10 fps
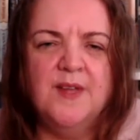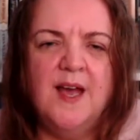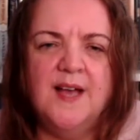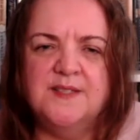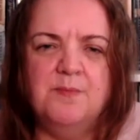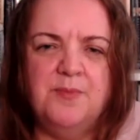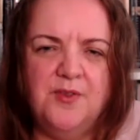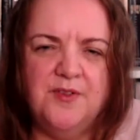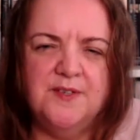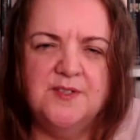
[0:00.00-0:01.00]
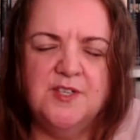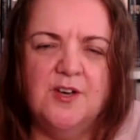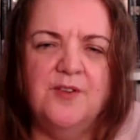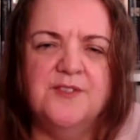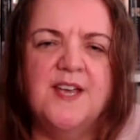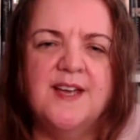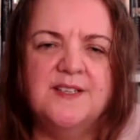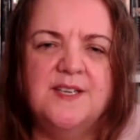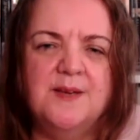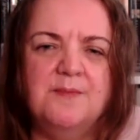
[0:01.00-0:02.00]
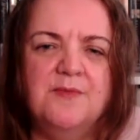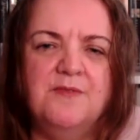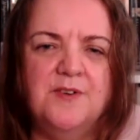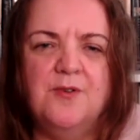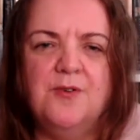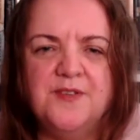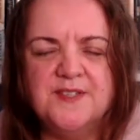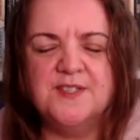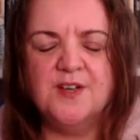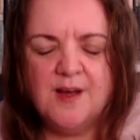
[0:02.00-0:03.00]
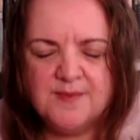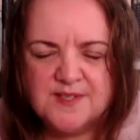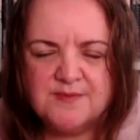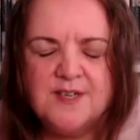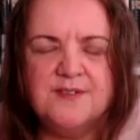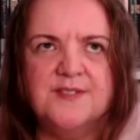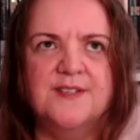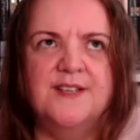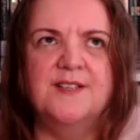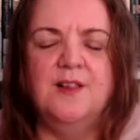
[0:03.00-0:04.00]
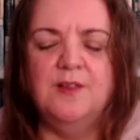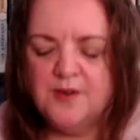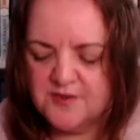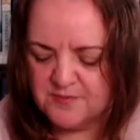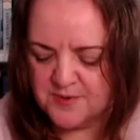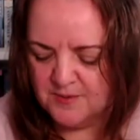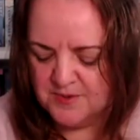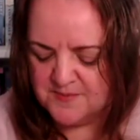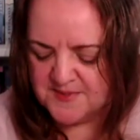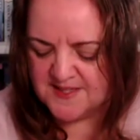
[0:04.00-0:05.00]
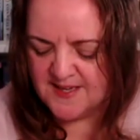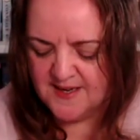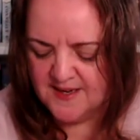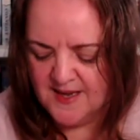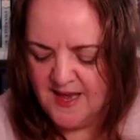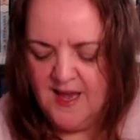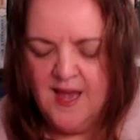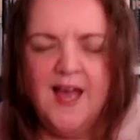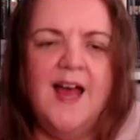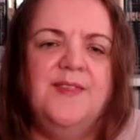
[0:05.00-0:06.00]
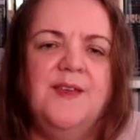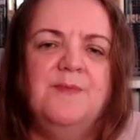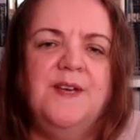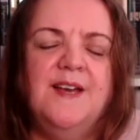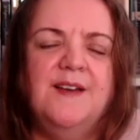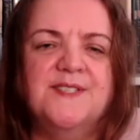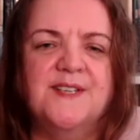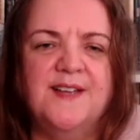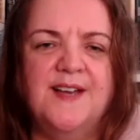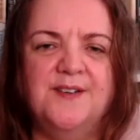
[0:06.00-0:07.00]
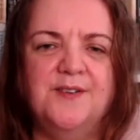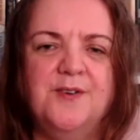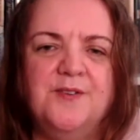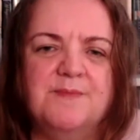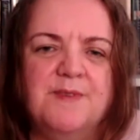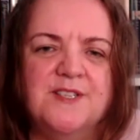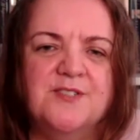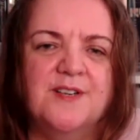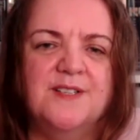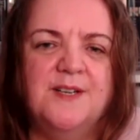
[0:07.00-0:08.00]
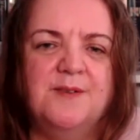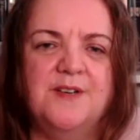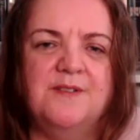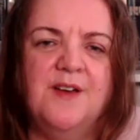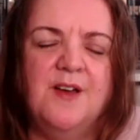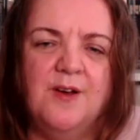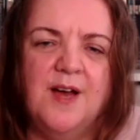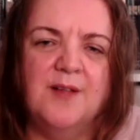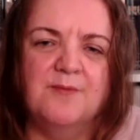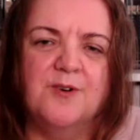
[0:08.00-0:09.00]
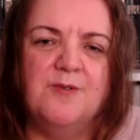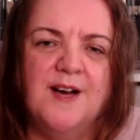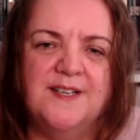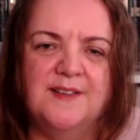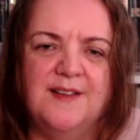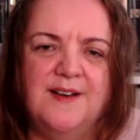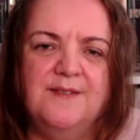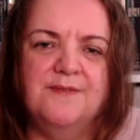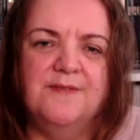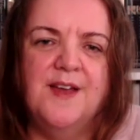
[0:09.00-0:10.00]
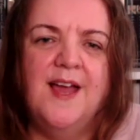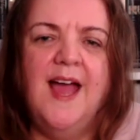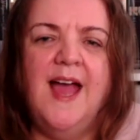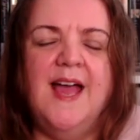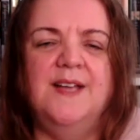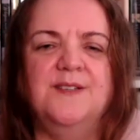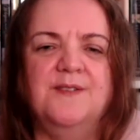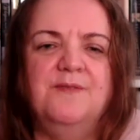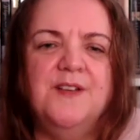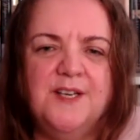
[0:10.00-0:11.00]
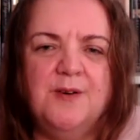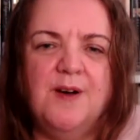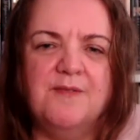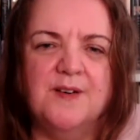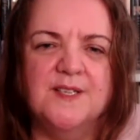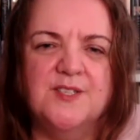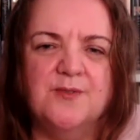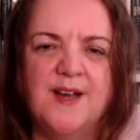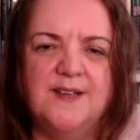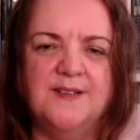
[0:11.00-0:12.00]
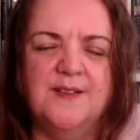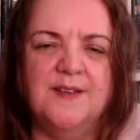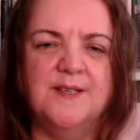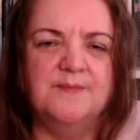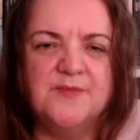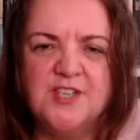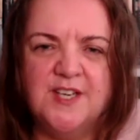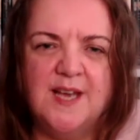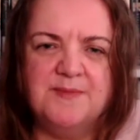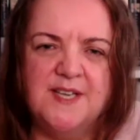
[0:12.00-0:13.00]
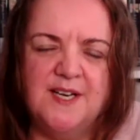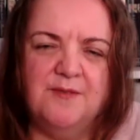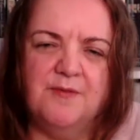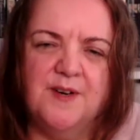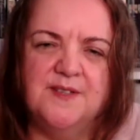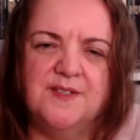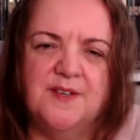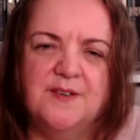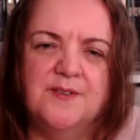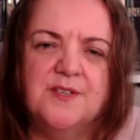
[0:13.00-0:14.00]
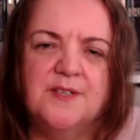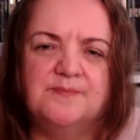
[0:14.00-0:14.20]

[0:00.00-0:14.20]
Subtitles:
hasn't bothered to contact him for all this time as well. So there's a lot of problems there. And then we have Solana, who's been struggling with her unrequited love and feeling quite frustrated that she keeps getting friend zoned